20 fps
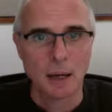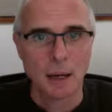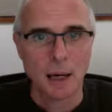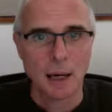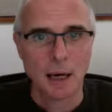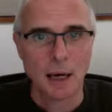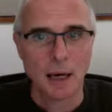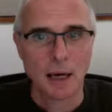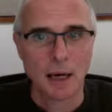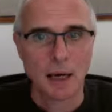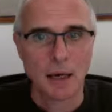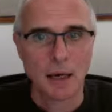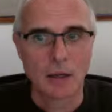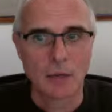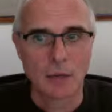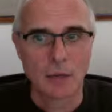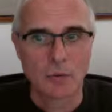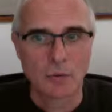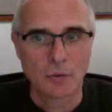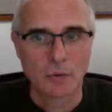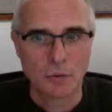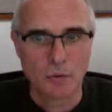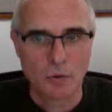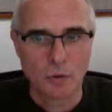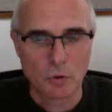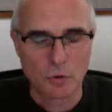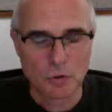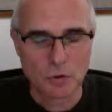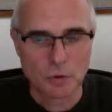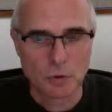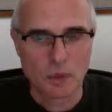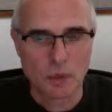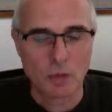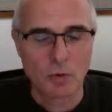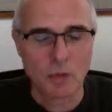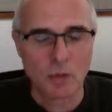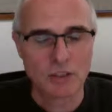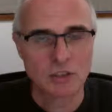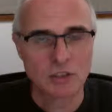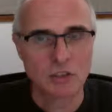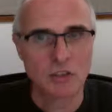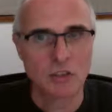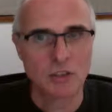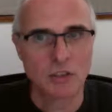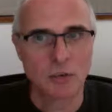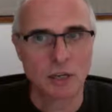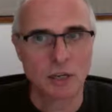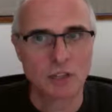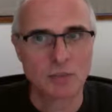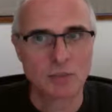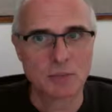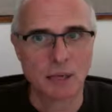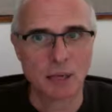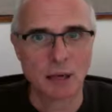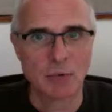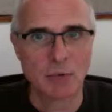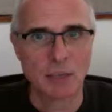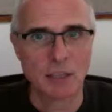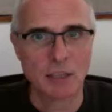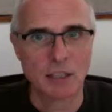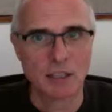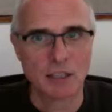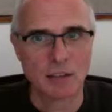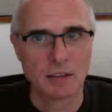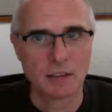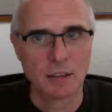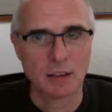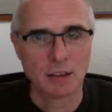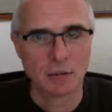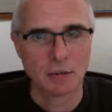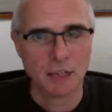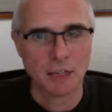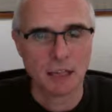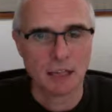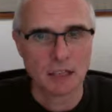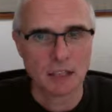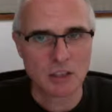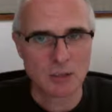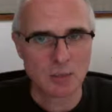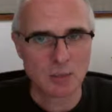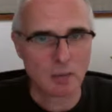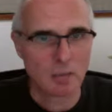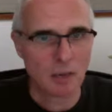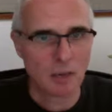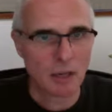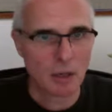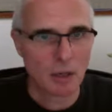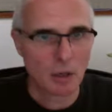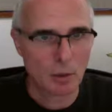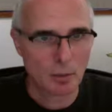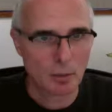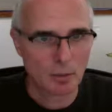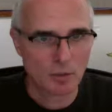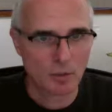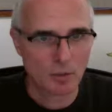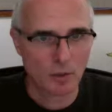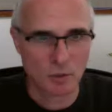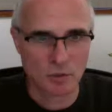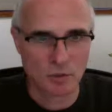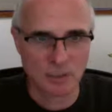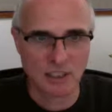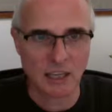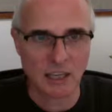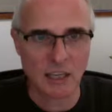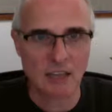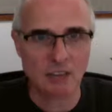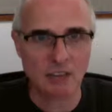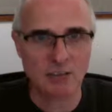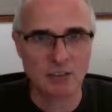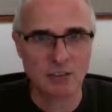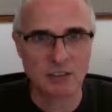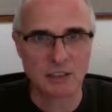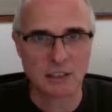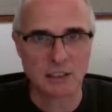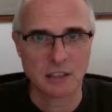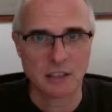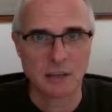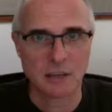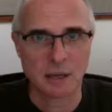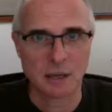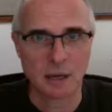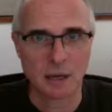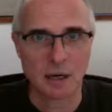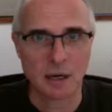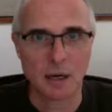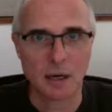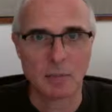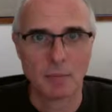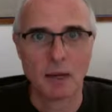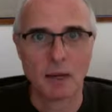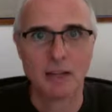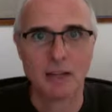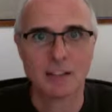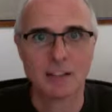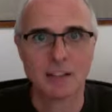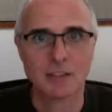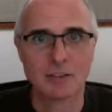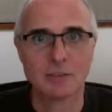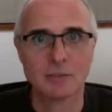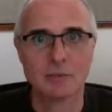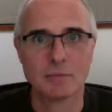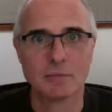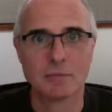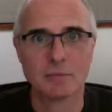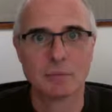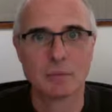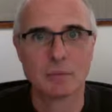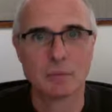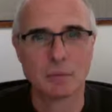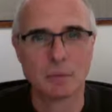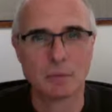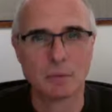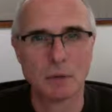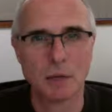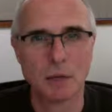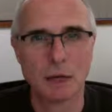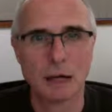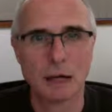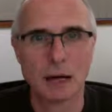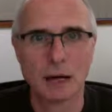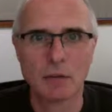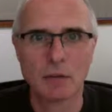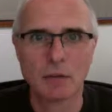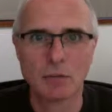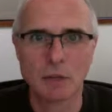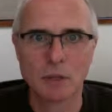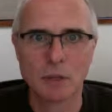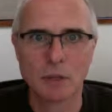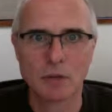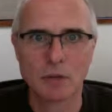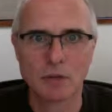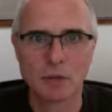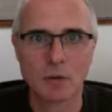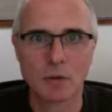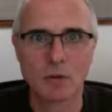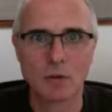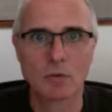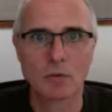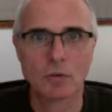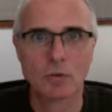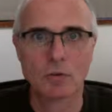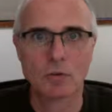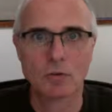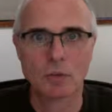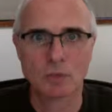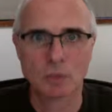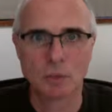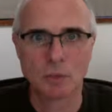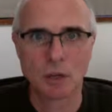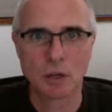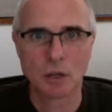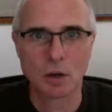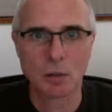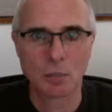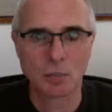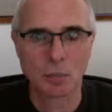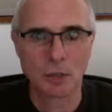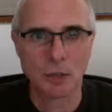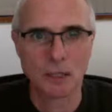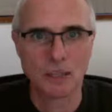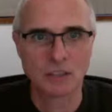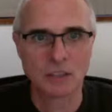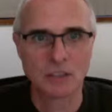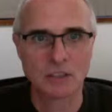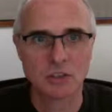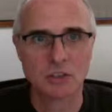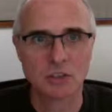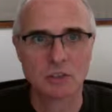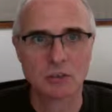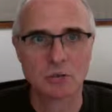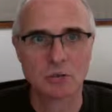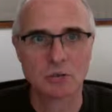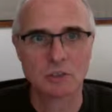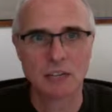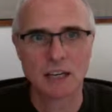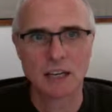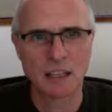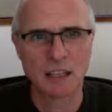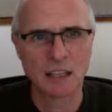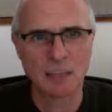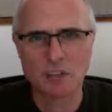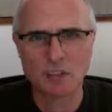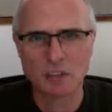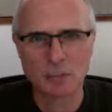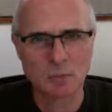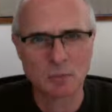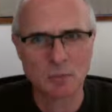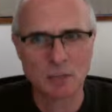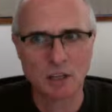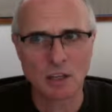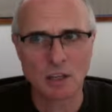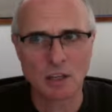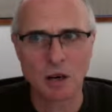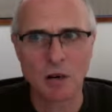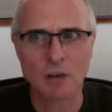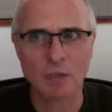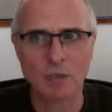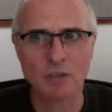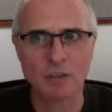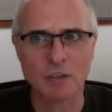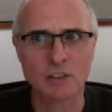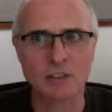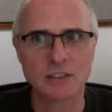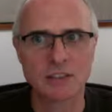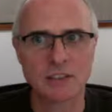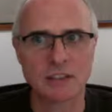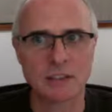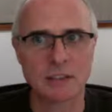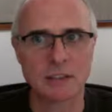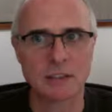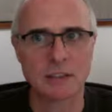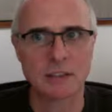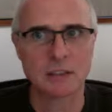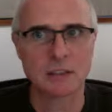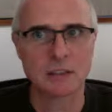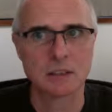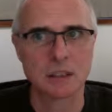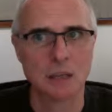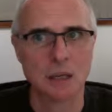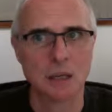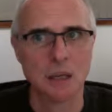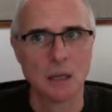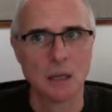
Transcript: And through some of the questions you asked me, I really I realised some of my comfort was naivety. Um, I didn't re- I hadn't really thought through some of the complex issues and even some of the obvious things.